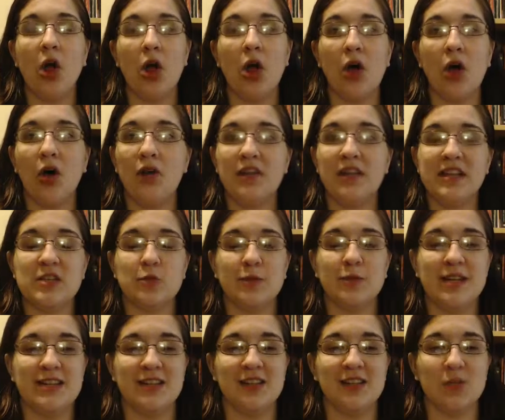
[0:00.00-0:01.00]
all these
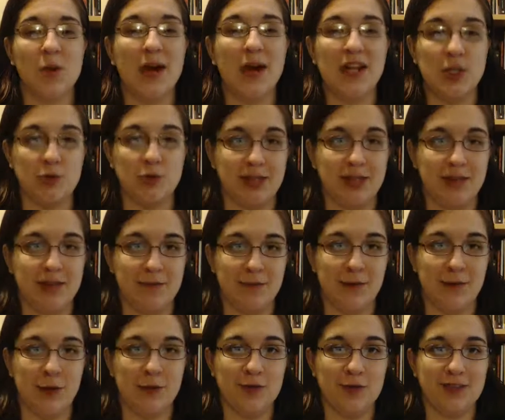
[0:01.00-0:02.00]
reasons why you didn't
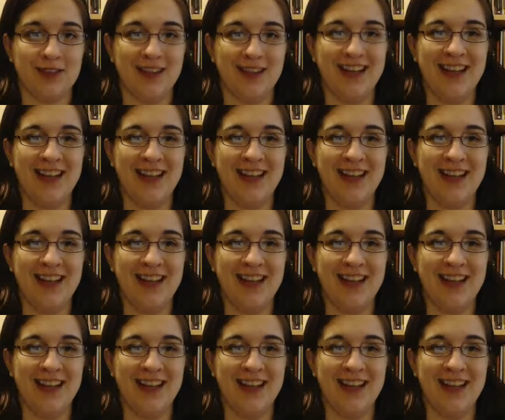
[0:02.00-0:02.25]
vote.